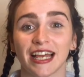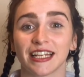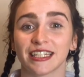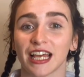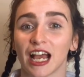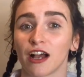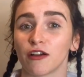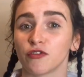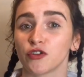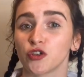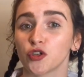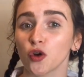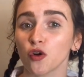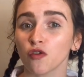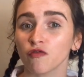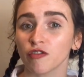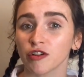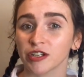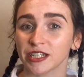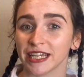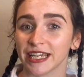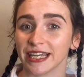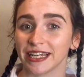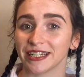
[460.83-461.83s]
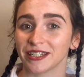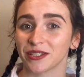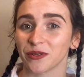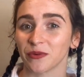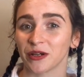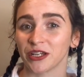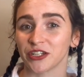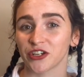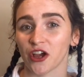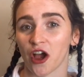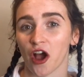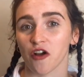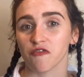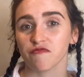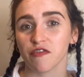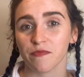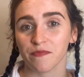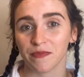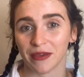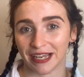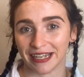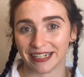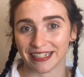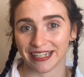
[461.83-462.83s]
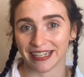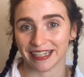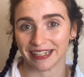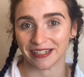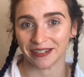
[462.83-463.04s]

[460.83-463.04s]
to have short routines which are repeated.